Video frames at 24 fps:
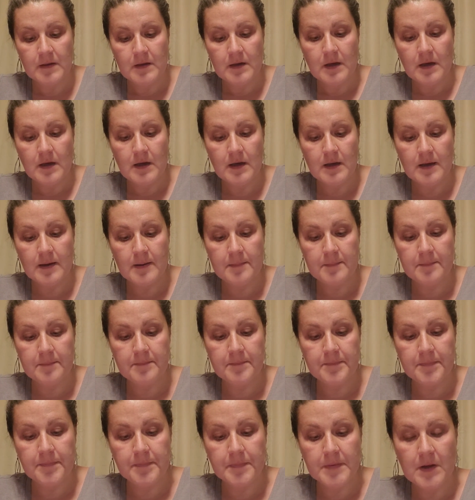
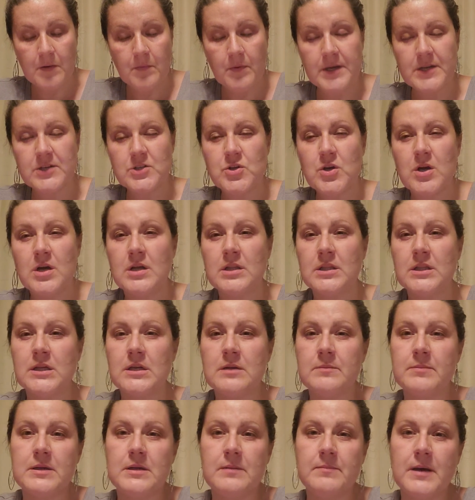I want to talk a little
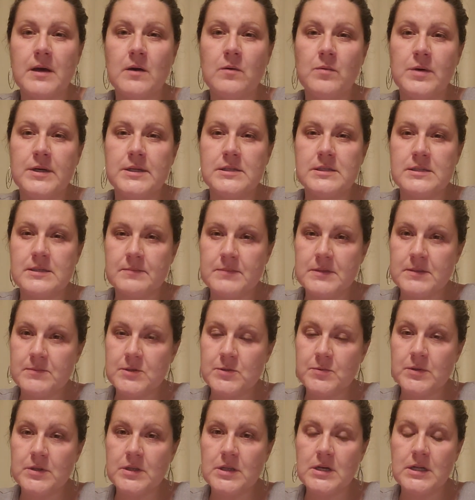bit about what symptoms
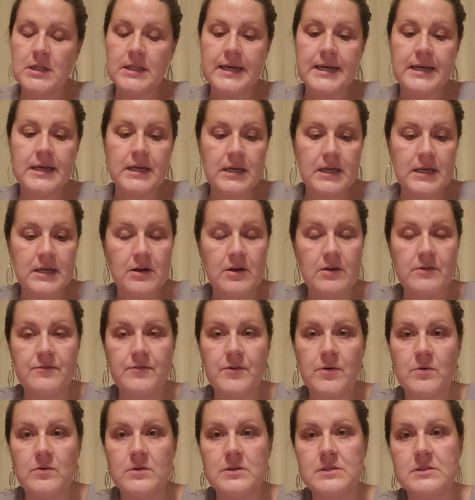would look like in our
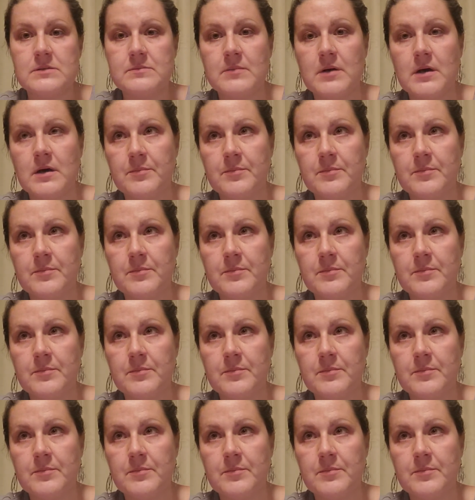folks,